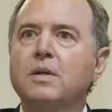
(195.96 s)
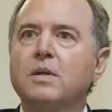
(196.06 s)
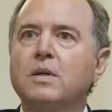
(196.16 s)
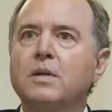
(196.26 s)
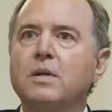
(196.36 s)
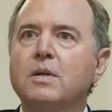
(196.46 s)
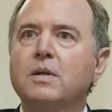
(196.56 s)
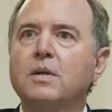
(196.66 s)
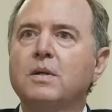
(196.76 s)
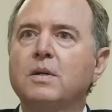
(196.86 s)

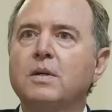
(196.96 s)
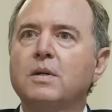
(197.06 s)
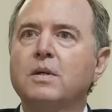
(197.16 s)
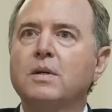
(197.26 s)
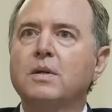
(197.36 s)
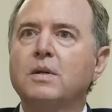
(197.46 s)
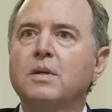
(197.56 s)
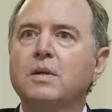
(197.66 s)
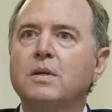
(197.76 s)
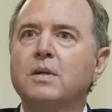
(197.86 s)

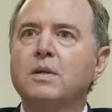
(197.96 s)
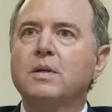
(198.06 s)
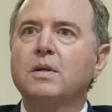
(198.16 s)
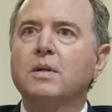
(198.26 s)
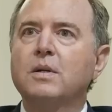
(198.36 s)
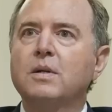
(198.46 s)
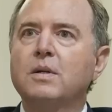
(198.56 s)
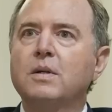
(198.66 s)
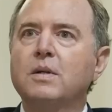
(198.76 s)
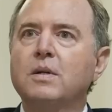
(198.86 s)

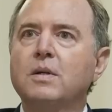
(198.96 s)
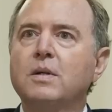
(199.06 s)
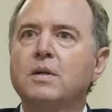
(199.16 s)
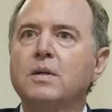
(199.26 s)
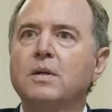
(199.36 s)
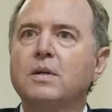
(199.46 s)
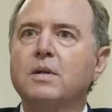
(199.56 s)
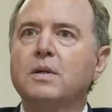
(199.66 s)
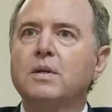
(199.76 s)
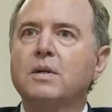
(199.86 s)

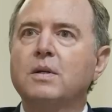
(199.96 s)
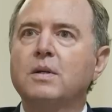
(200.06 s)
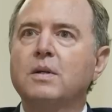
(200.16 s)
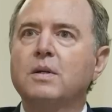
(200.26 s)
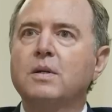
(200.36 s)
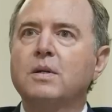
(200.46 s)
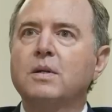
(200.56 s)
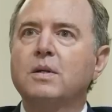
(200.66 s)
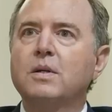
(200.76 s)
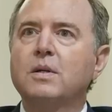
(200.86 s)

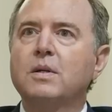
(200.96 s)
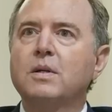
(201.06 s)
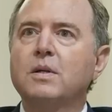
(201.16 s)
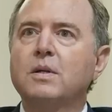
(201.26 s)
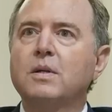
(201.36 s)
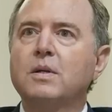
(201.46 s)
(silent)